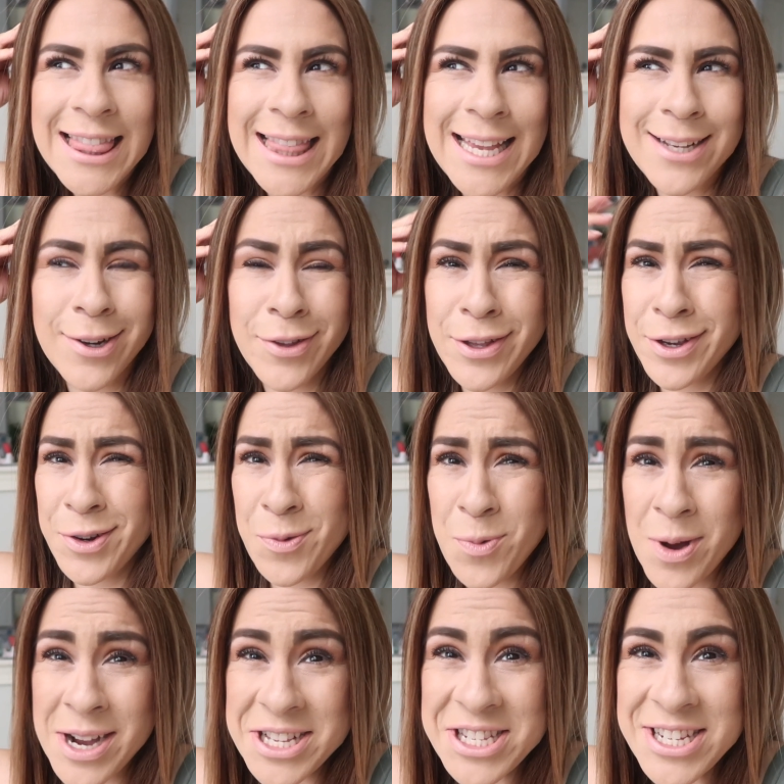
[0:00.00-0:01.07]
Like, are they gonna
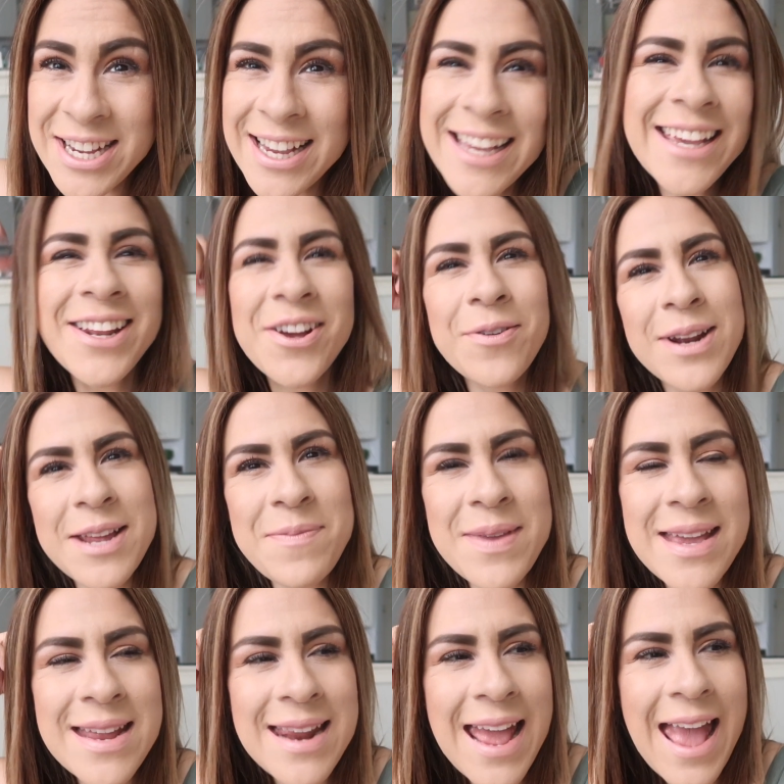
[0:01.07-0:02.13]
watch it? You know what I
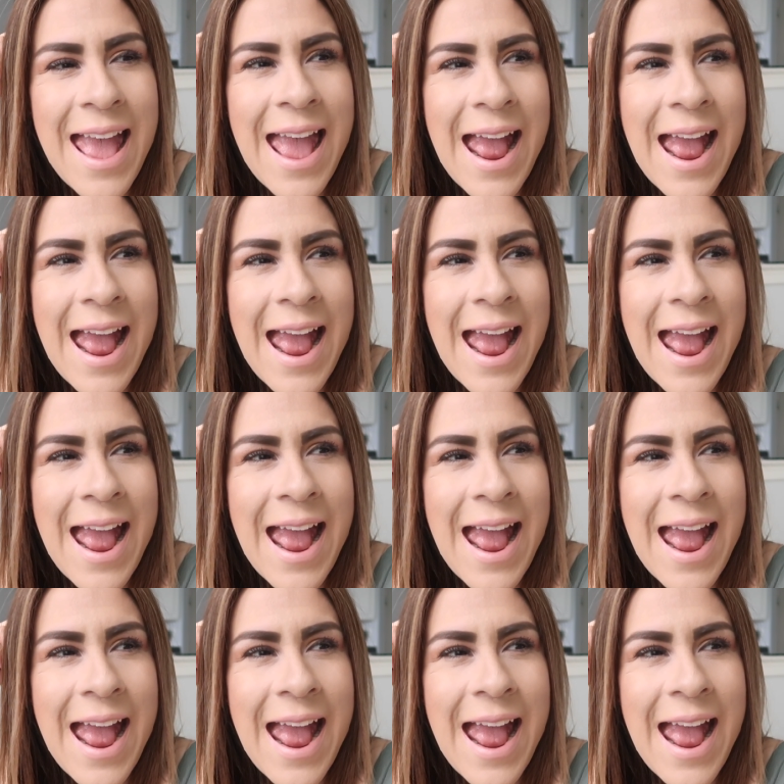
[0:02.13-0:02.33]
mean?